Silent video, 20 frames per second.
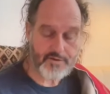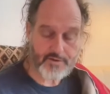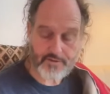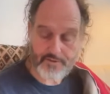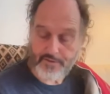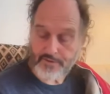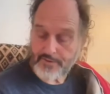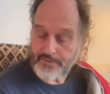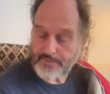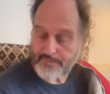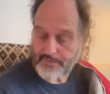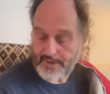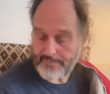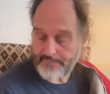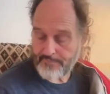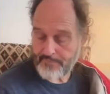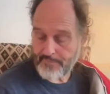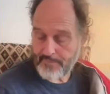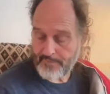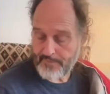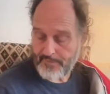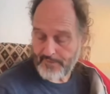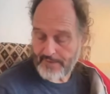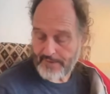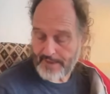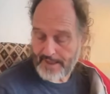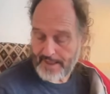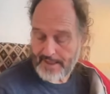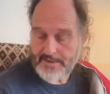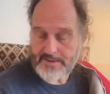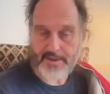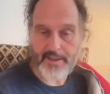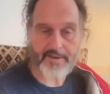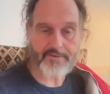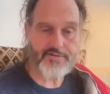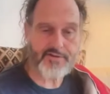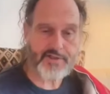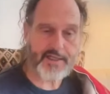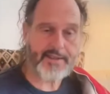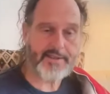to a large
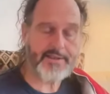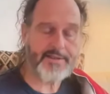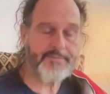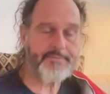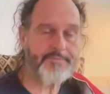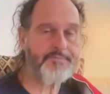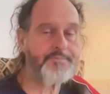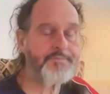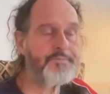extent.